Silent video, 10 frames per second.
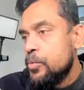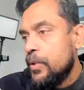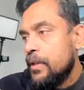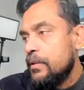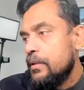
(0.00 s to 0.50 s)

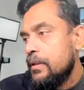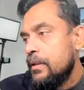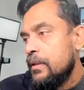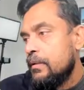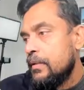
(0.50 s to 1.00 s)
one,
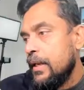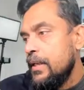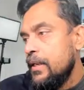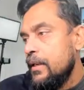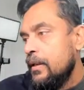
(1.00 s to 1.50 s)

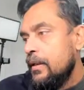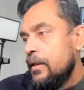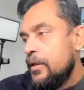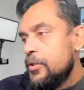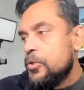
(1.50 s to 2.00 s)
right?
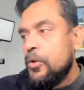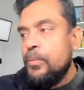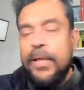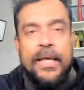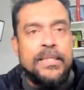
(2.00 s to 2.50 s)
So
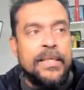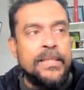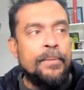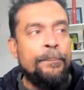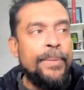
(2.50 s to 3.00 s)
because
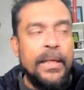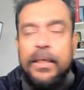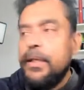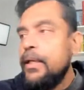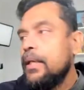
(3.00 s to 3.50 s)
it's
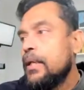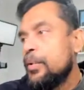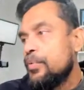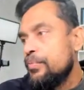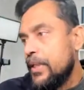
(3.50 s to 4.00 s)
built in
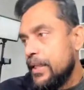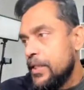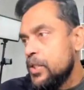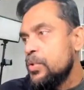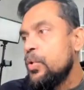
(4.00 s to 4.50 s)

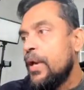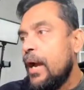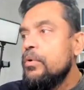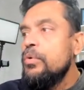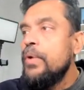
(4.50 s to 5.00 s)
configuration, you don't
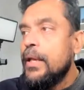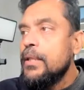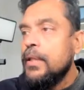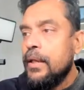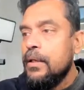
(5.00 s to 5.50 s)
have to do
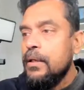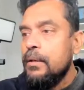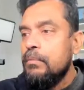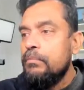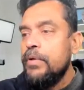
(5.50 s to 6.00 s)
anything.
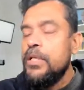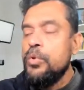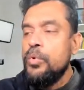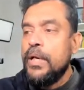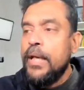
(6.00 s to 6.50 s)
When
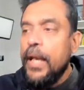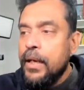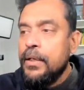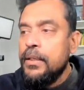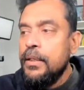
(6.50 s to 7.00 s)
you connect
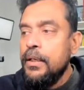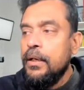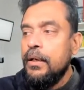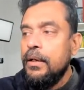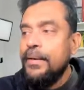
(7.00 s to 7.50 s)

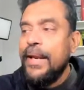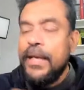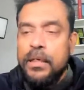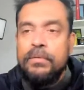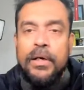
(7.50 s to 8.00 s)
the
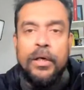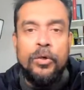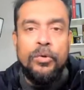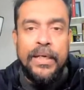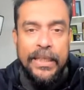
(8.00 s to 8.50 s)
network
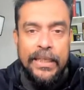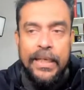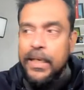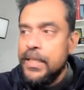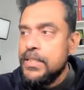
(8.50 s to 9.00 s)
to the
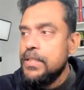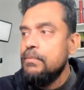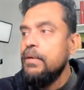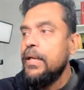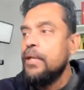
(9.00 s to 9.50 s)
DNS
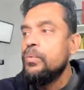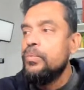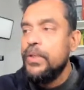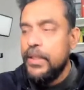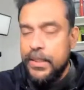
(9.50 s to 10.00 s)
server, it
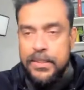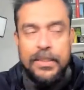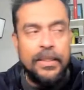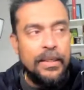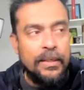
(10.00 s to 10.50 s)
works,
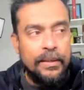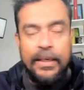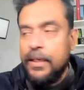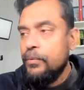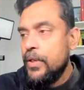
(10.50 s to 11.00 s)
right?
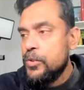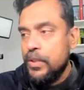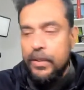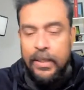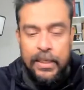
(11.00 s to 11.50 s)
It works with
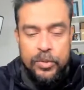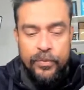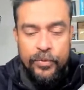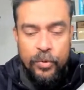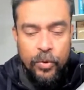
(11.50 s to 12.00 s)
that. So
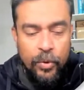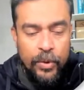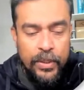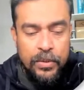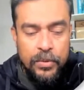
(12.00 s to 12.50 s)
if you go
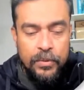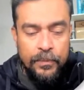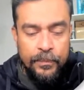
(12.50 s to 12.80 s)
into